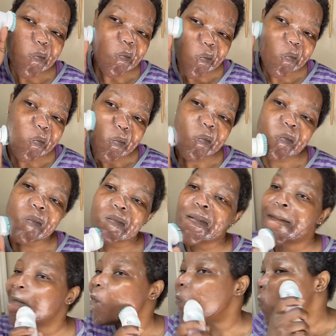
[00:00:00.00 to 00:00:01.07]
daily
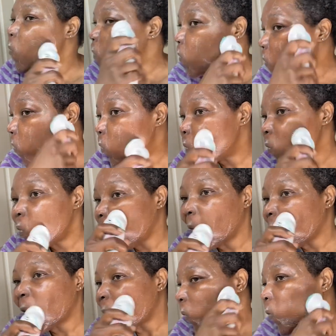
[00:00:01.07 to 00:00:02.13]
cleanse twice a day. I
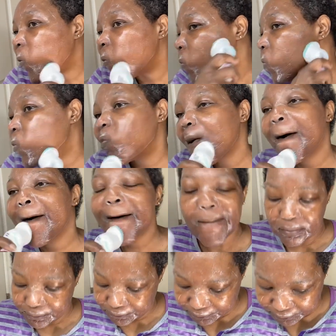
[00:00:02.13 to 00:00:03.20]
exfoliate twice a day,